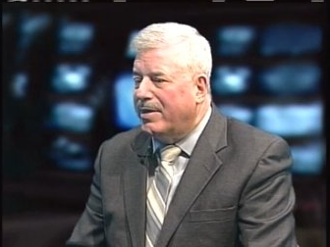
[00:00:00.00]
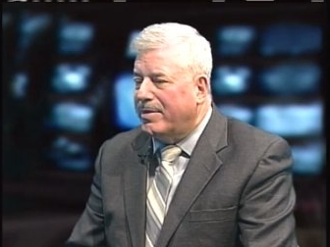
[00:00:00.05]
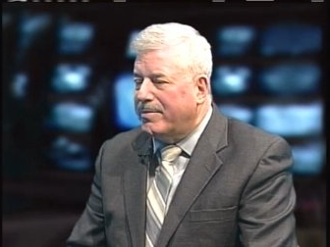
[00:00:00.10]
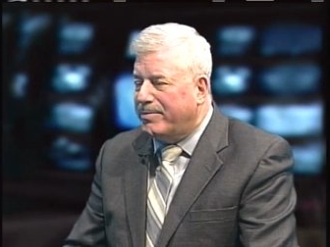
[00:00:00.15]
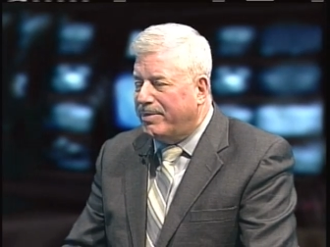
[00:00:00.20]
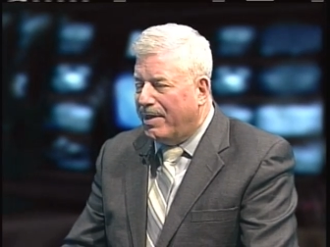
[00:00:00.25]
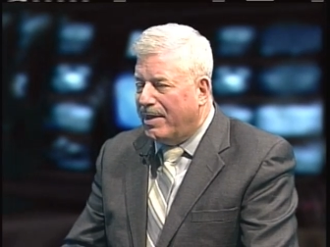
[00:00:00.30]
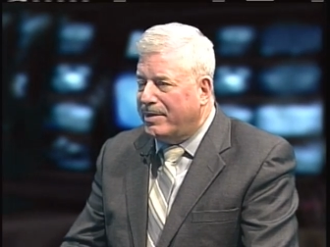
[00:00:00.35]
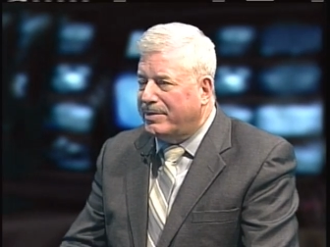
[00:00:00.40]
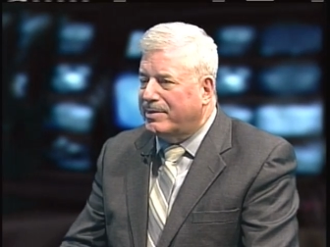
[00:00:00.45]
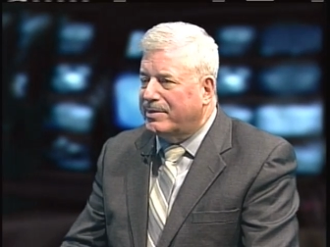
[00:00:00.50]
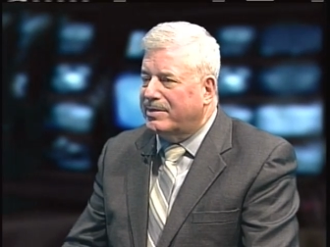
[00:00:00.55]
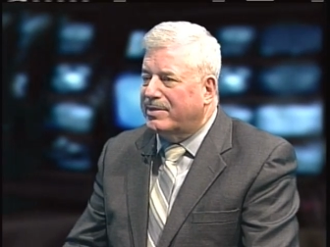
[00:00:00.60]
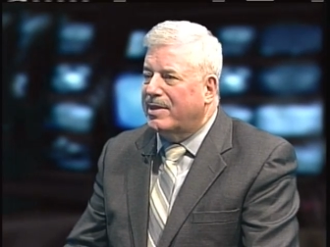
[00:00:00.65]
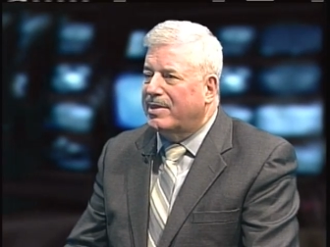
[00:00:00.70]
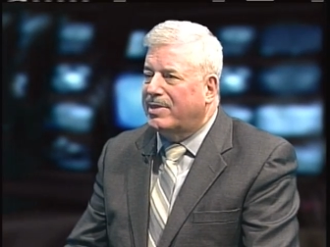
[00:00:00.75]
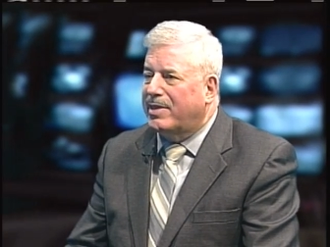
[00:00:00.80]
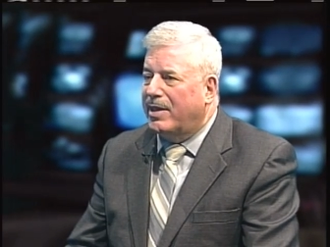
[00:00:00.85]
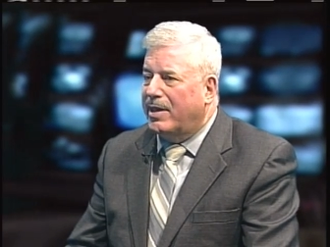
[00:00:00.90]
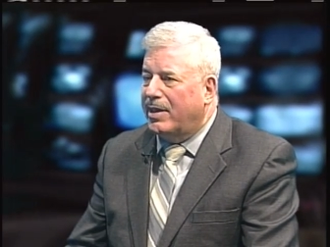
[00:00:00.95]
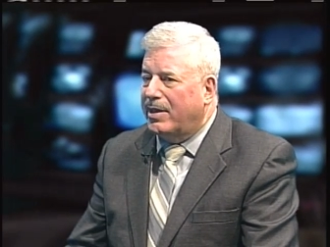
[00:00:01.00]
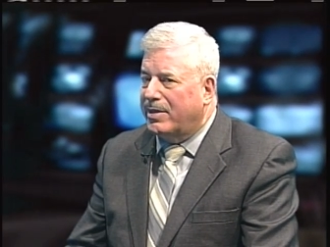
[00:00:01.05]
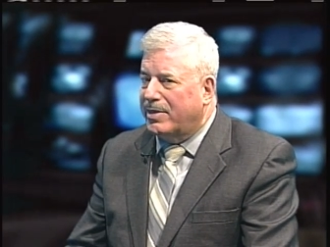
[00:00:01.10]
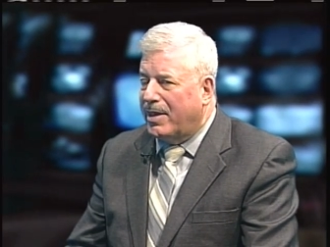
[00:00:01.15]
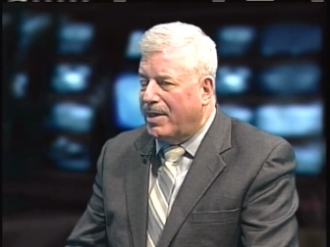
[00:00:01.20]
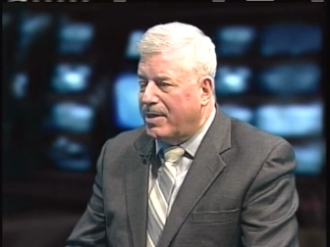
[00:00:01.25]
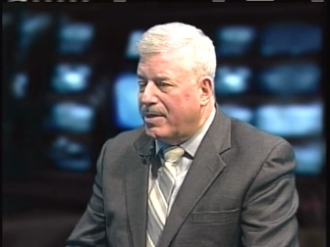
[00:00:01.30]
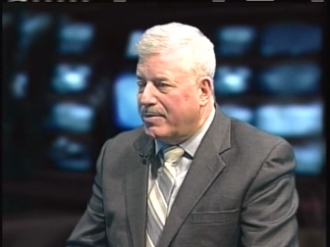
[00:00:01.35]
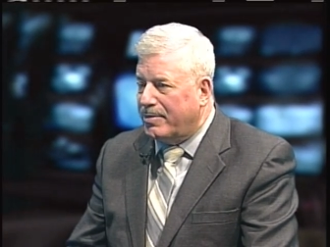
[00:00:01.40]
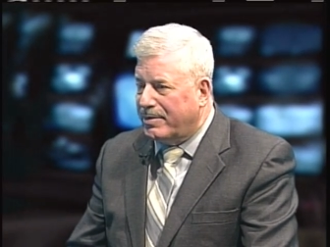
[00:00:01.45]
places that
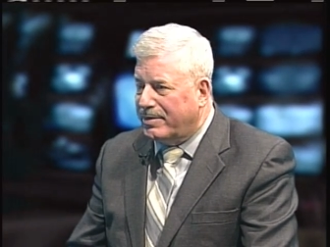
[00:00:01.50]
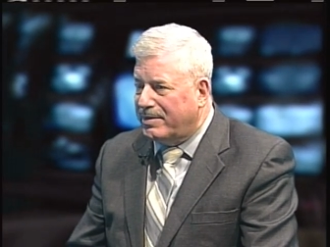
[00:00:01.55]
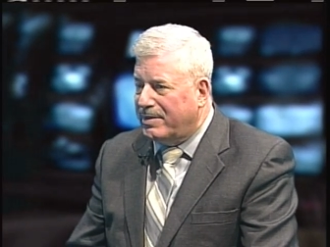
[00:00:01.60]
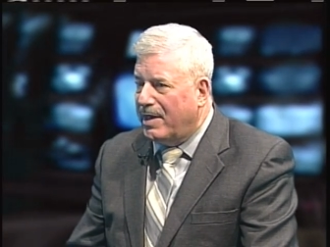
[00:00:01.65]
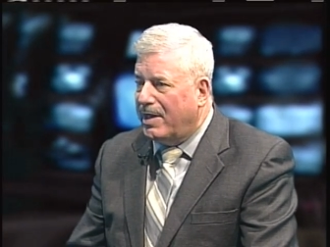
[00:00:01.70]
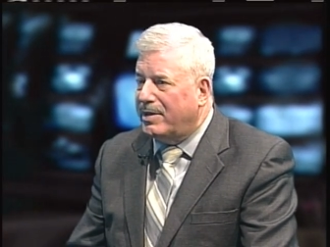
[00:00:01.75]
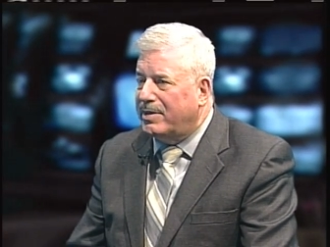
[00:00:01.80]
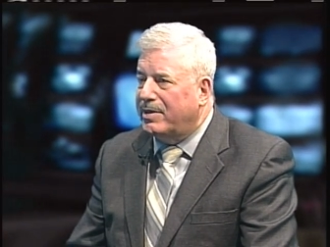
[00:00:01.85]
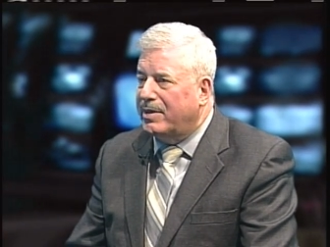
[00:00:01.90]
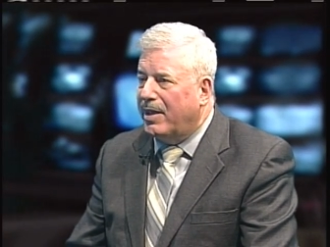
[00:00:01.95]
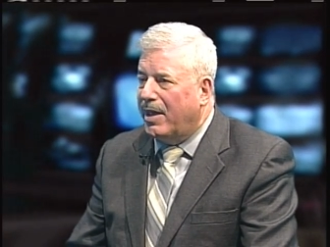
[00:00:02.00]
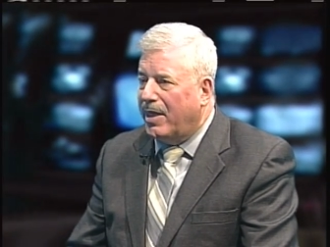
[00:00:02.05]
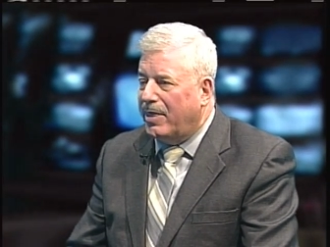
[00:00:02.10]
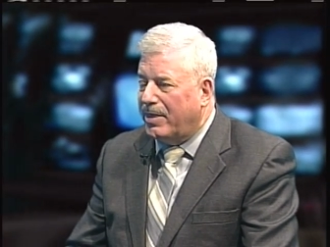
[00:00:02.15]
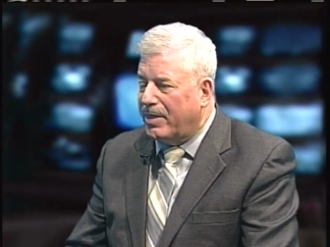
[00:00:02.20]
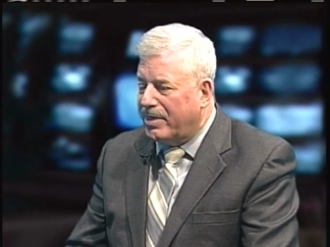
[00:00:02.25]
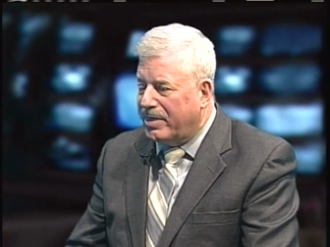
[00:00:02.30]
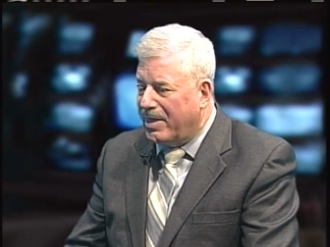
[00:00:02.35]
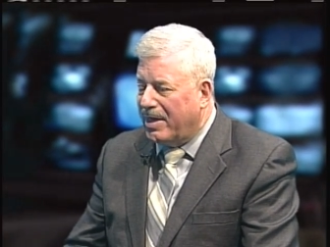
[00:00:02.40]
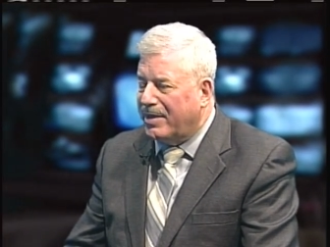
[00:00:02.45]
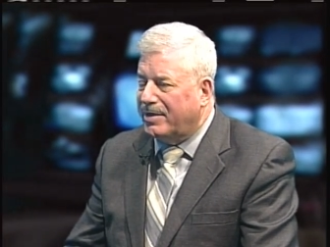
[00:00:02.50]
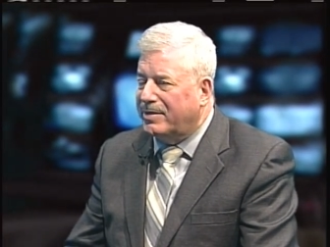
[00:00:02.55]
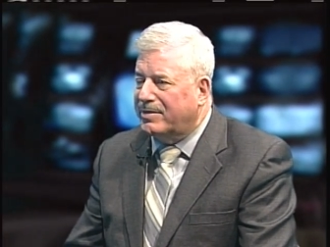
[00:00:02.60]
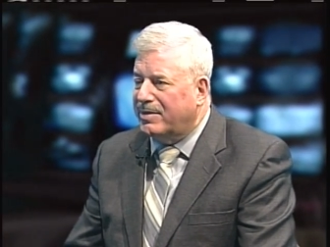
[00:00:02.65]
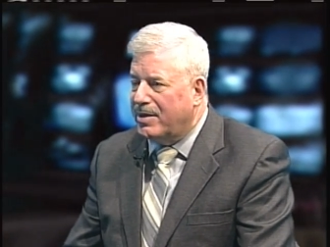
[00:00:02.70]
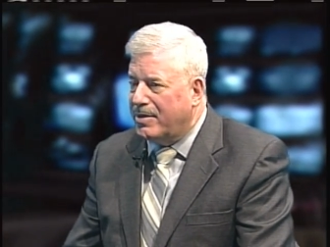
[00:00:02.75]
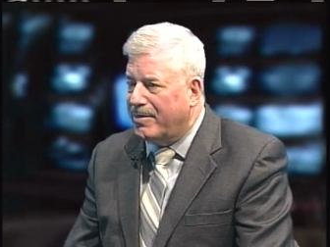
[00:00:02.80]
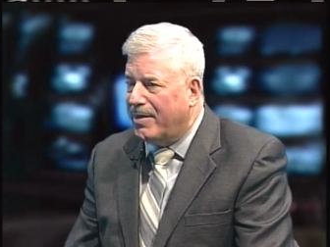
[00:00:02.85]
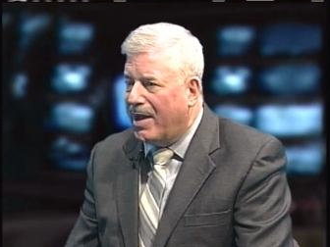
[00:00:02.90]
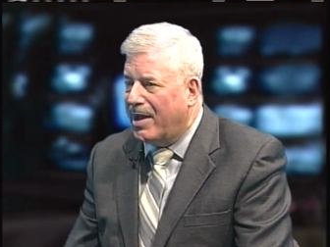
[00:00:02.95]
you were sent, and the things
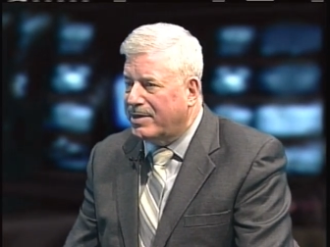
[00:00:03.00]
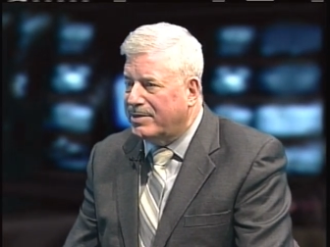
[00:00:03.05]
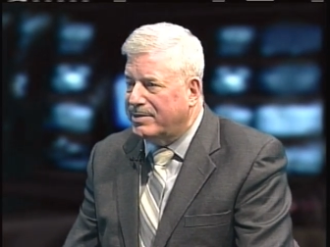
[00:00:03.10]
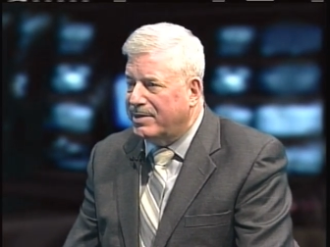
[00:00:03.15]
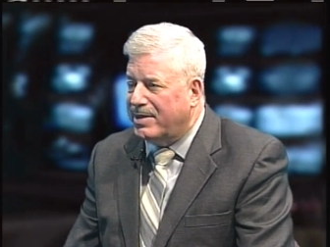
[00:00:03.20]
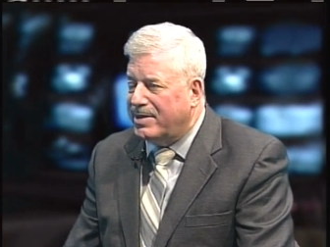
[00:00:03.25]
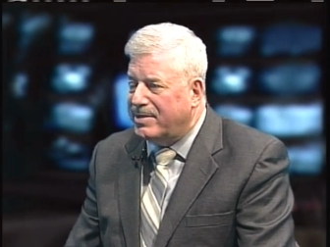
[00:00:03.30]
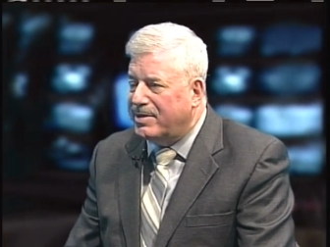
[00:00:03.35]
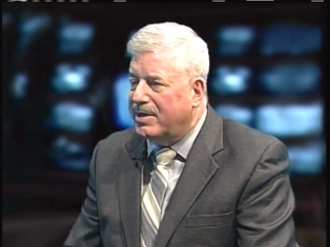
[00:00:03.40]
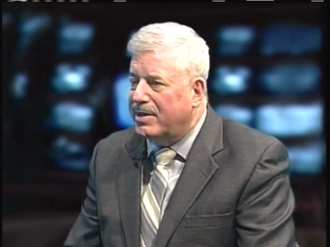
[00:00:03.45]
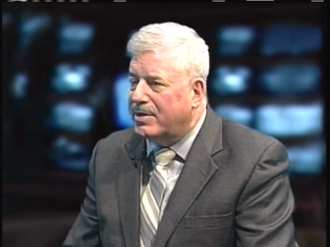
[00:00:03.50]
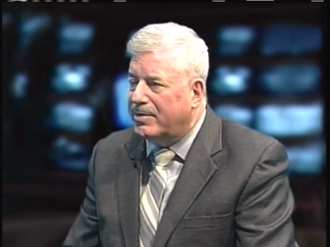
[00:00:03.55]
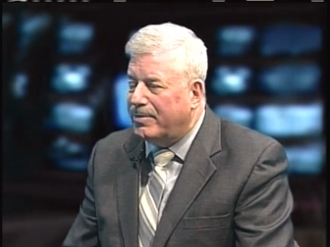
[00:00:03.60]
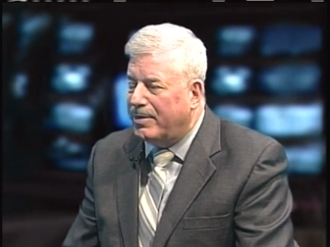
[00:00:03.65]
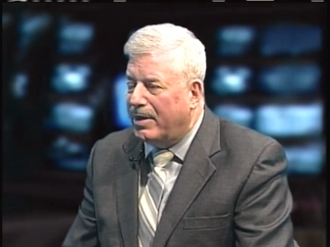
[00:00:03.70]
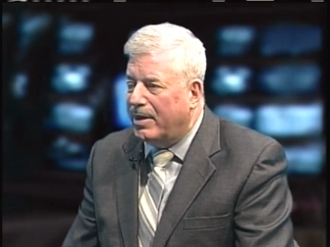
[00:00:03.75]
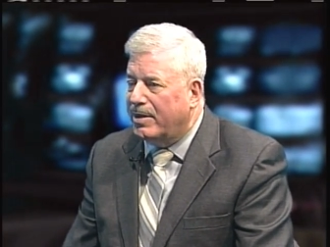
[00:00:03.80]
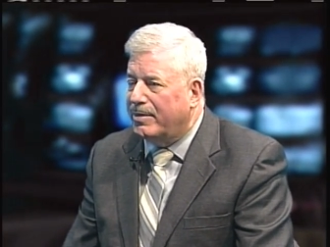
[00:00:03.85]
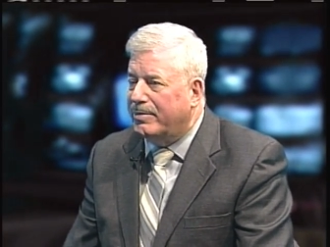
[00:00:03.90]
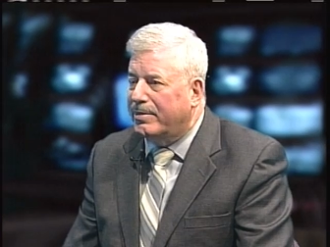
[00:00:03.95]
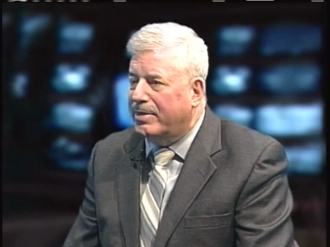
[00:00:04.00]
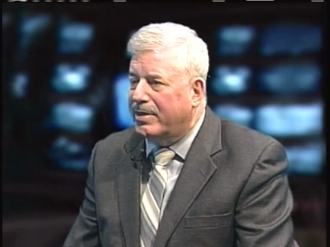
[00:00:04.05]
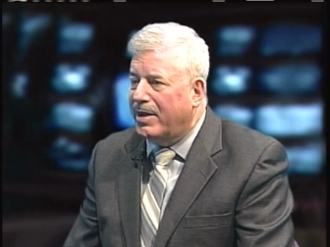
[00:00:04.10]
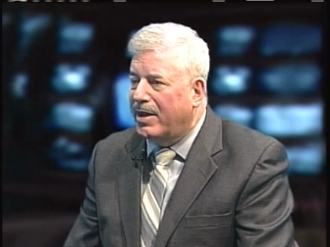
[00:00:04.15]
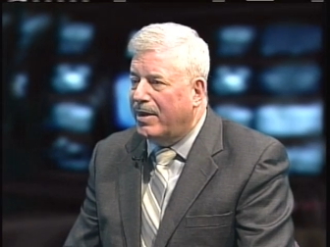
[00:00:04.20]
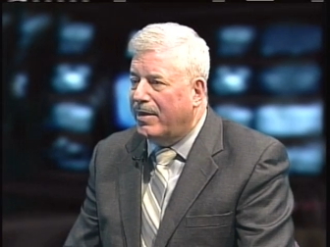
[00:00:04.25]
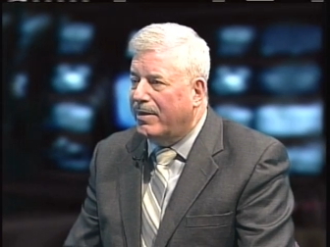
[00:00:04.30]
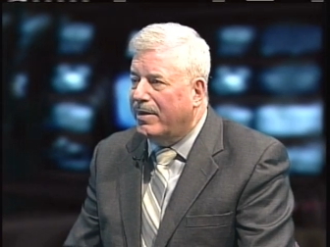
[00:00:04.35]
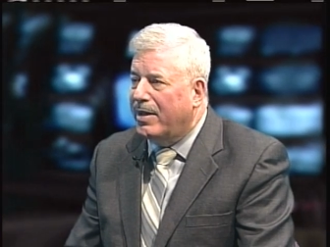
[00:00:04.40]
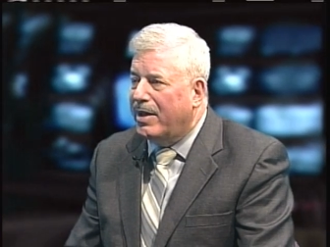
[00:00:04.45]
that you actually did while you were
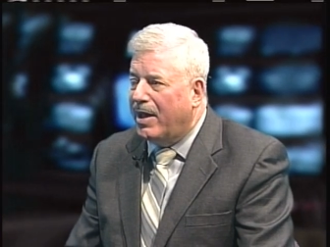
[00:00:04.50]
there,